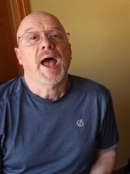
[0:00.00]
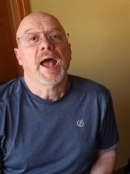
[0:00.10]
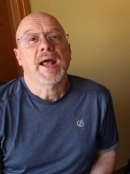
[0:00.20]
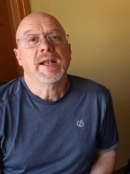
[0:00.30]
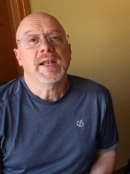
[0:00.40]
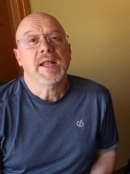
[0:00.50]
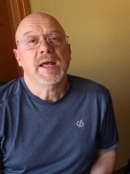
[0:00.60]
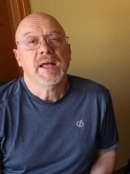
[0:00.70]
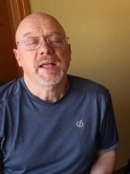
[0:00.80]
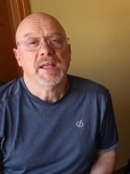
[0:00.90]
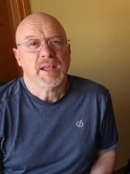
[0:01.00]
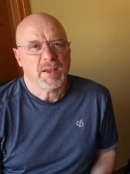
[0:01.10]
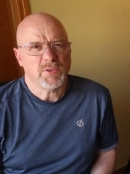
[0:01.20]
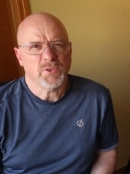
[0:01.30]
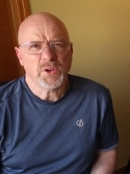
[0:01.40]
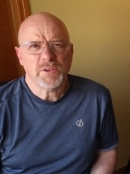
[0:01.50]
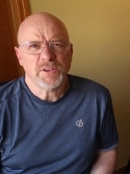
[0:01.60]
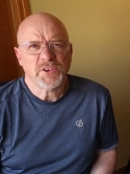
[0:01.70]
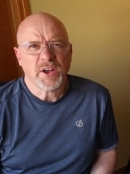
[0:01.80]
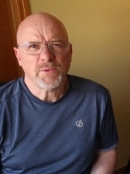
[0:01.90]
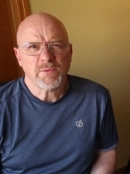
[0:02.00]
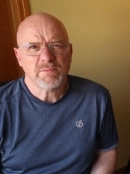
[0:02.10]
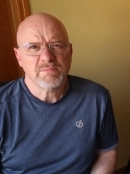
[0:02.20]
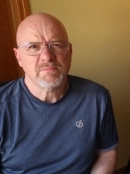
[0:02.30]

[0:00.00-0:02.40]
And if you're new to the channel,